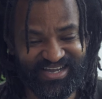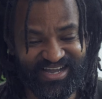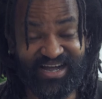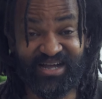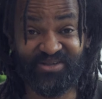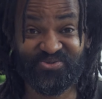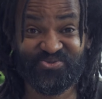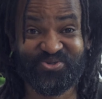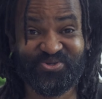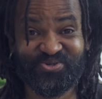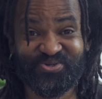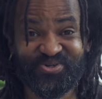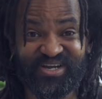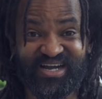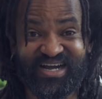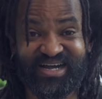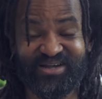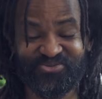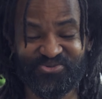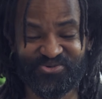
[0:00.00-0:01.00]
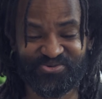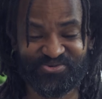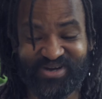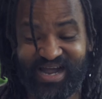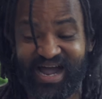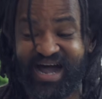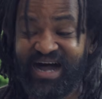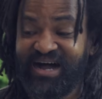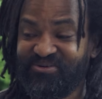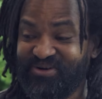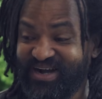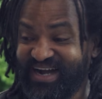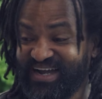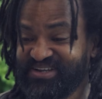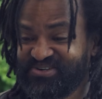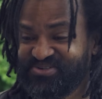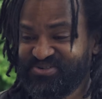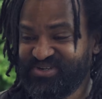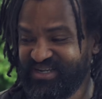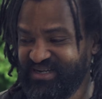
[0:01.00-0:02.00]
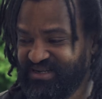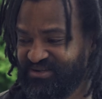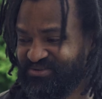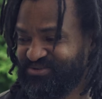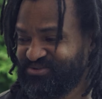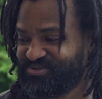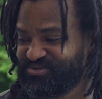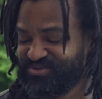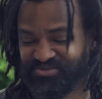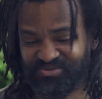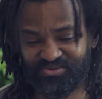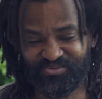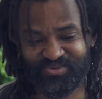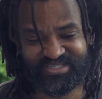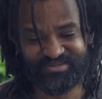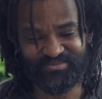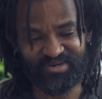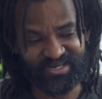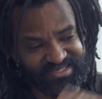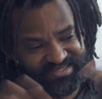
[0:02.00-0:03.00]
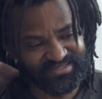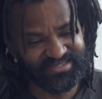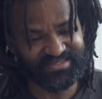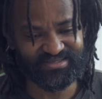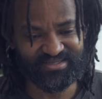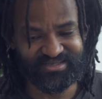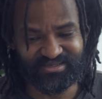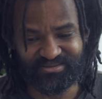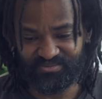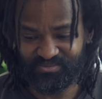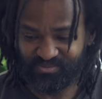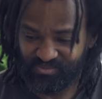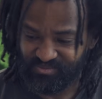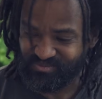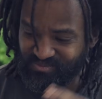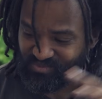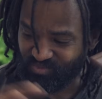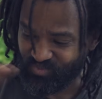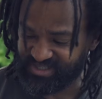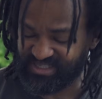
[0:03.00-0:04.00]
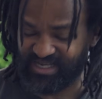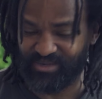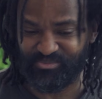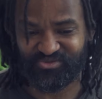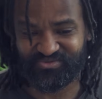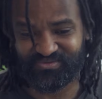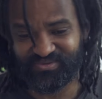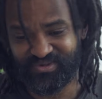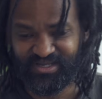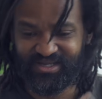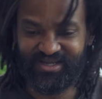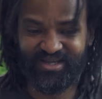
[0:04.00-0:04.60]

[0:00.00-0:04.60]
how to cook outdoor, how I cook outdoor, what's my system, what type of